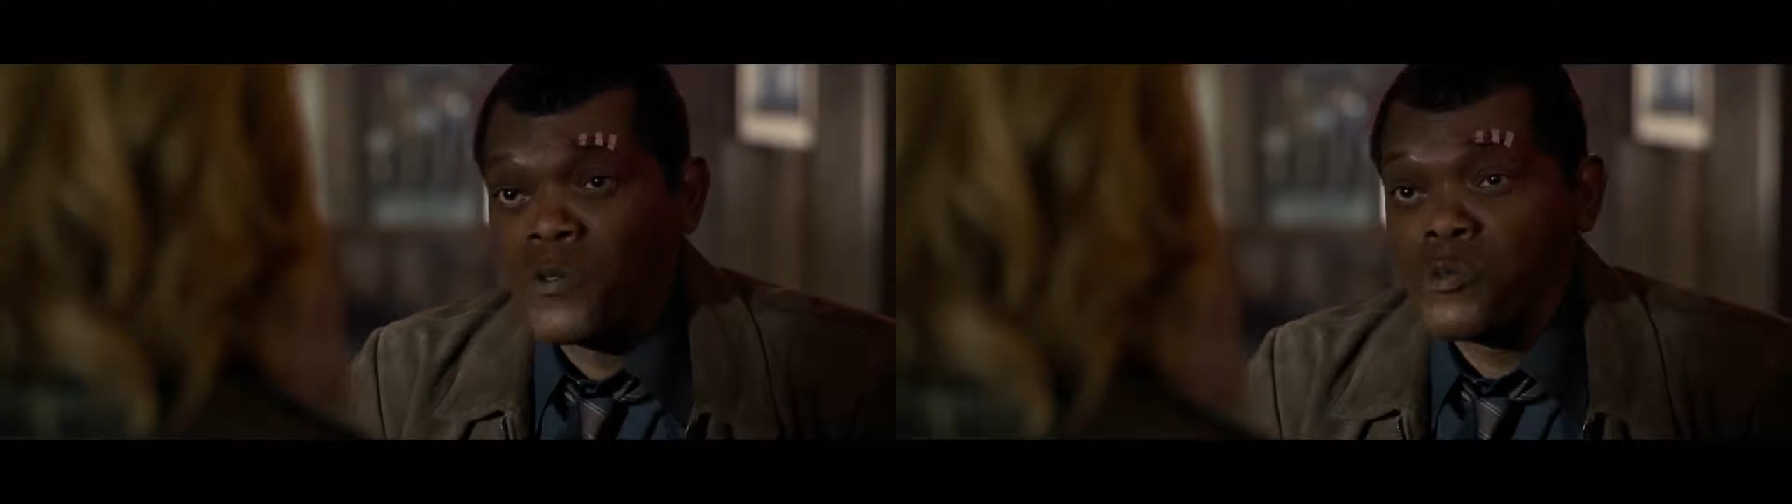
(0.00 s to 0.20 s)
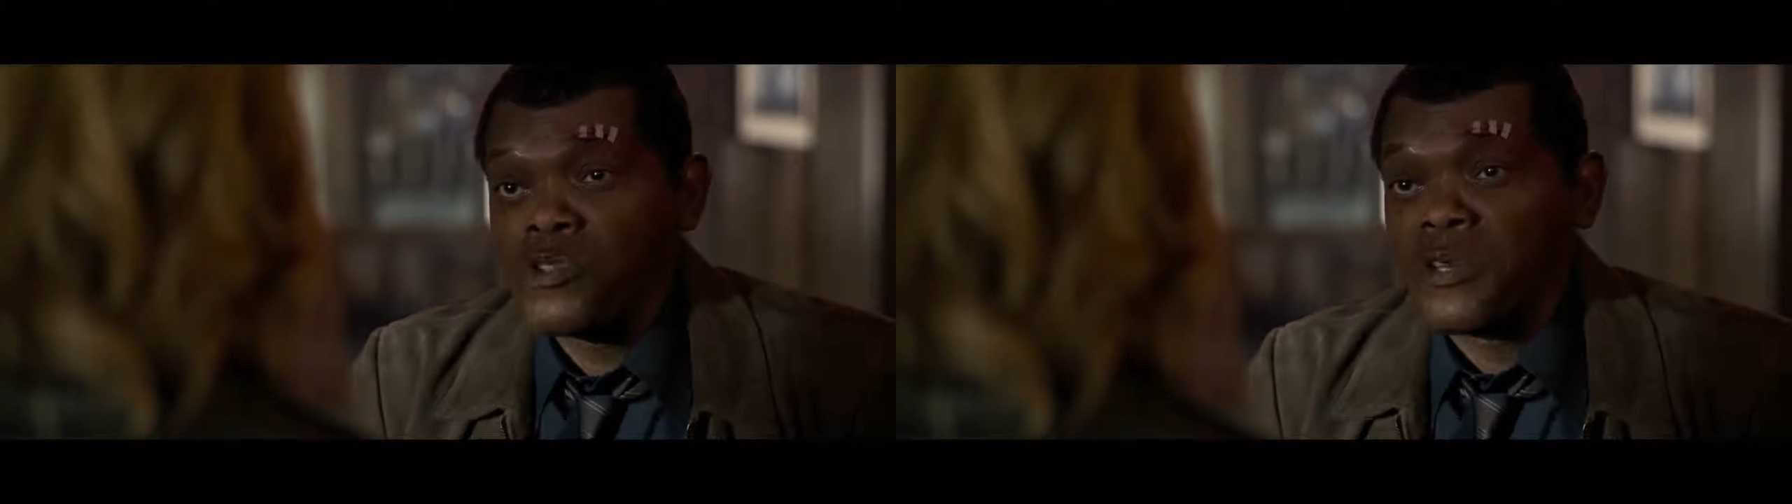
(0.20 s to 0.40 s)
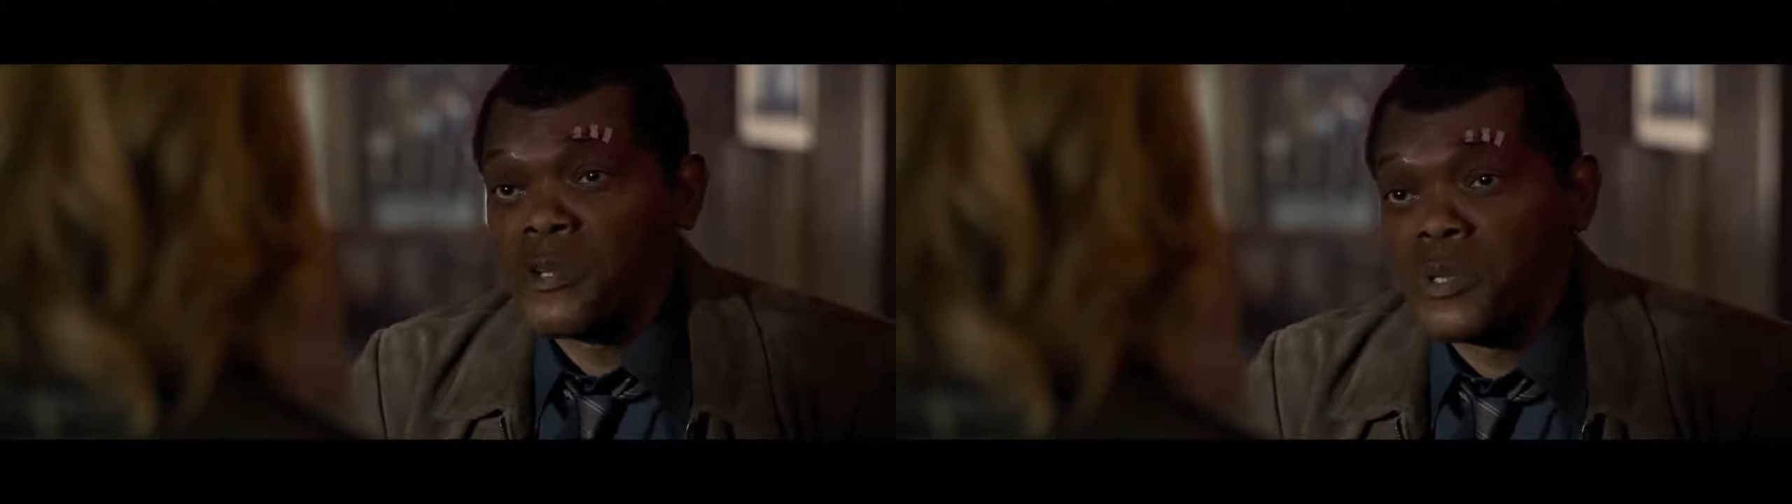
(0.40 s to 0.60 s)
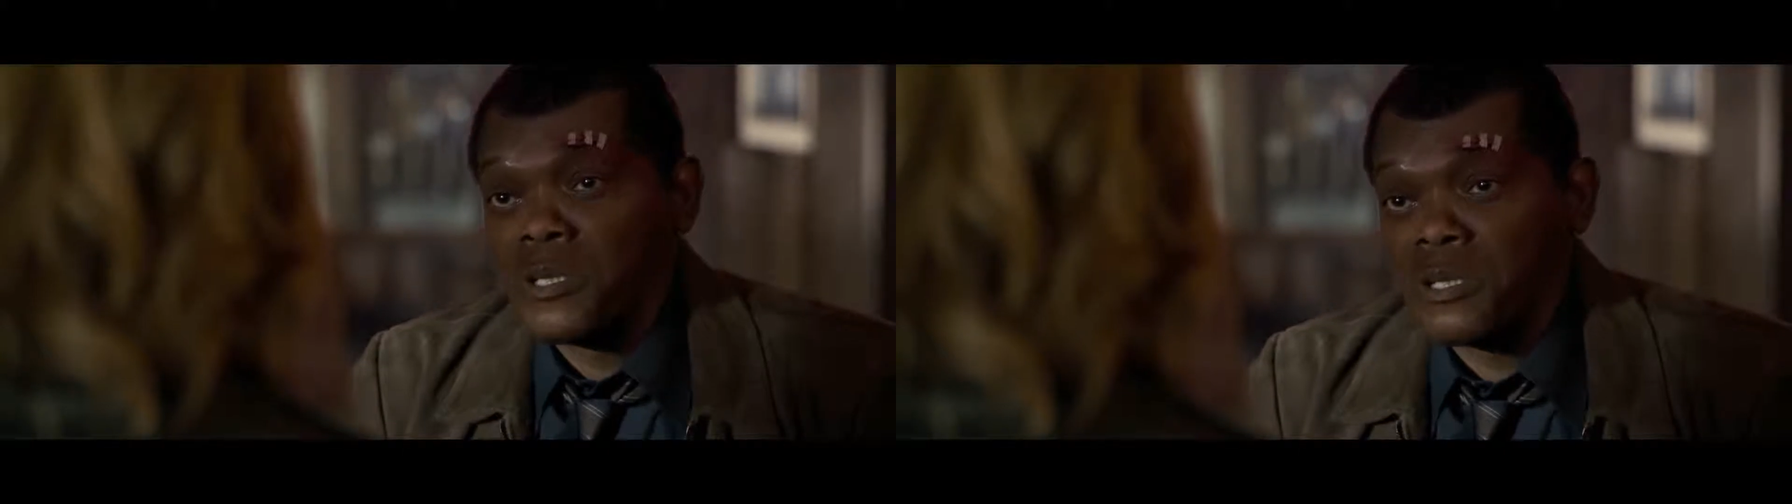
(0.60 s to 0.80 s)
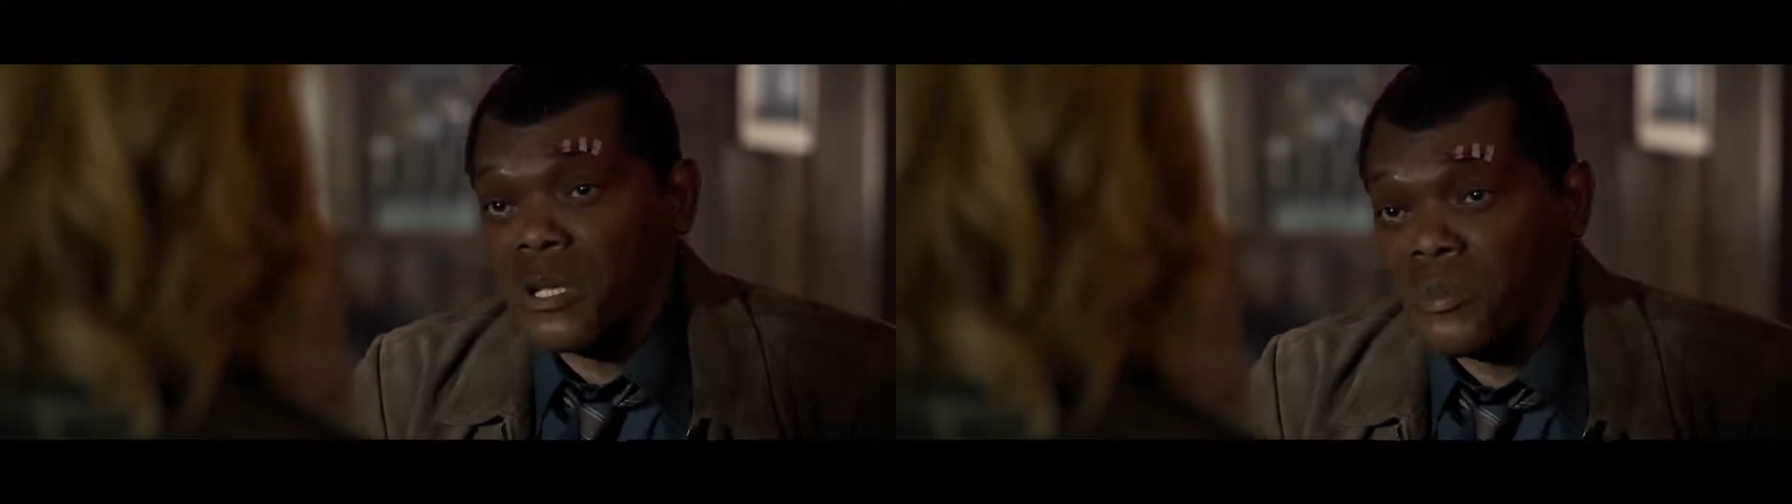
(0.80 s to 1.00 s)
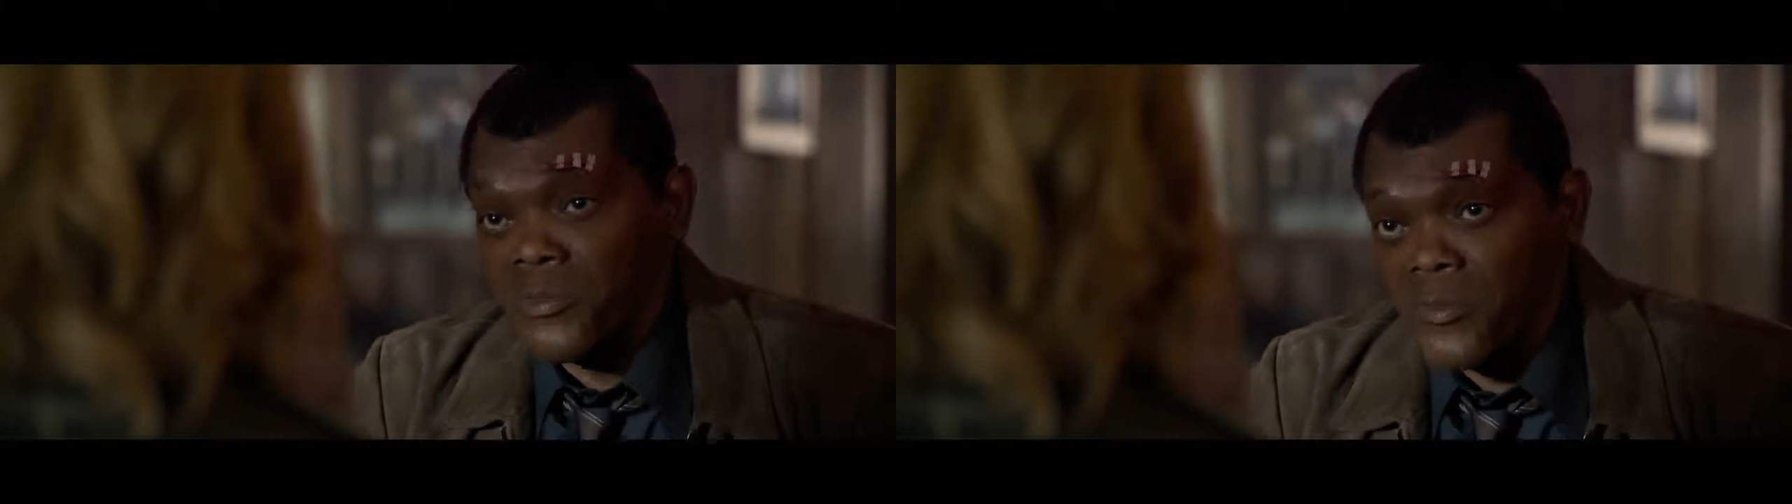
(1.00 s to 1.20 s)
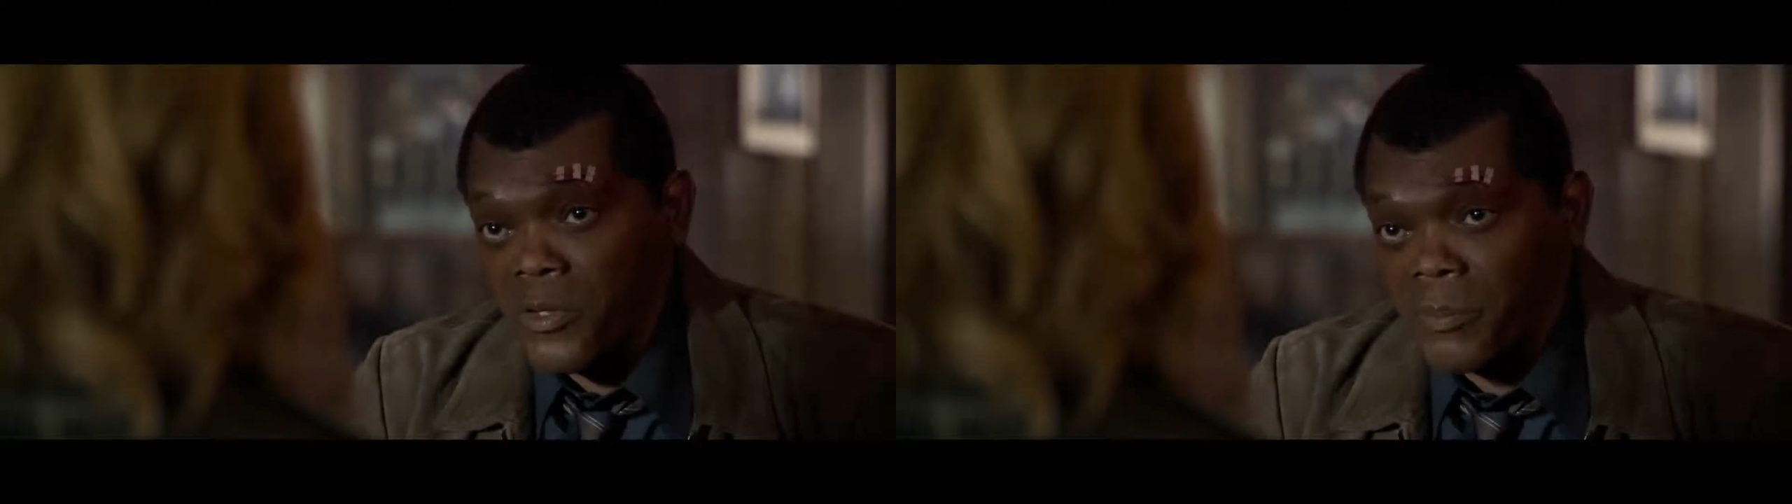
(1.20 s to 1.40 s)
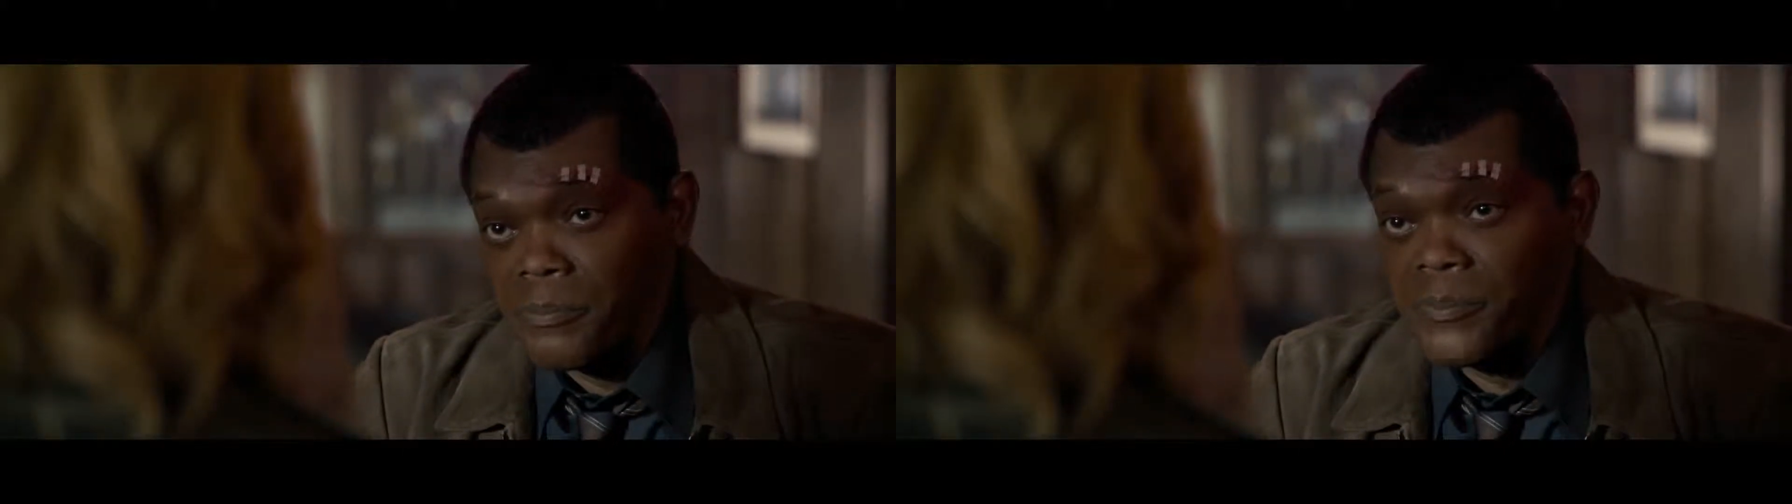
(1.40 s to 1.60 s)
future enemies are coming
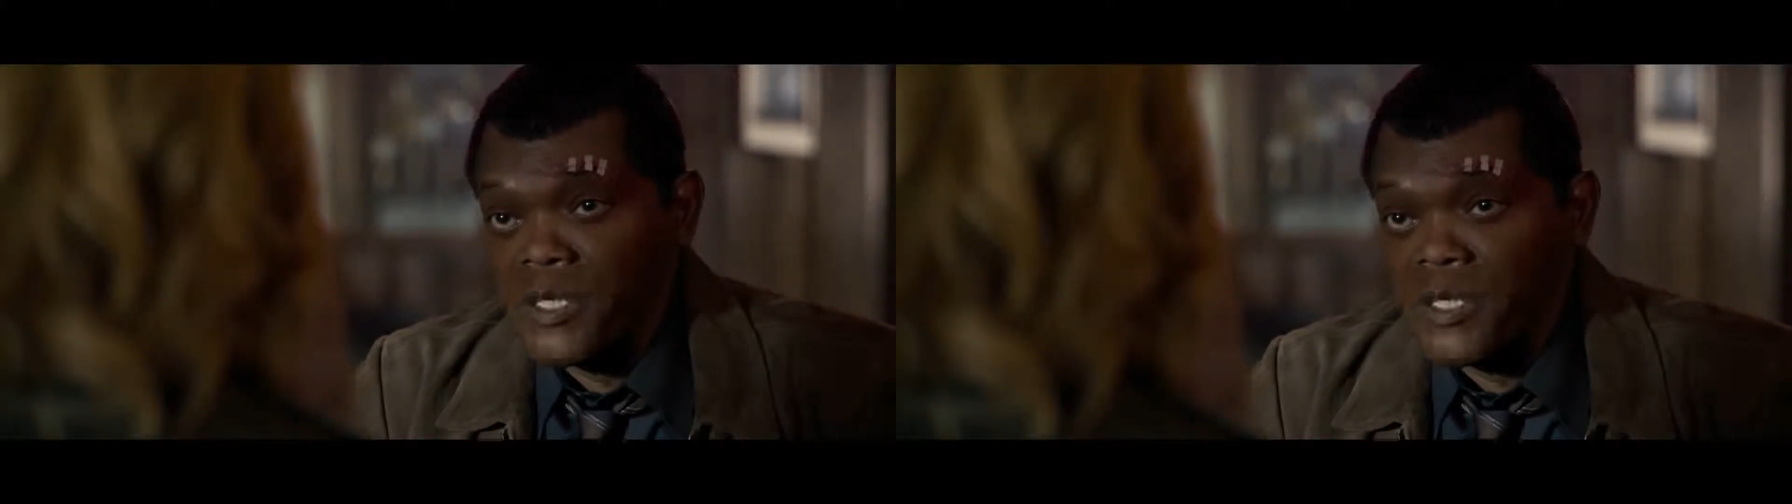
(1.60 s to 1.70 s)
from.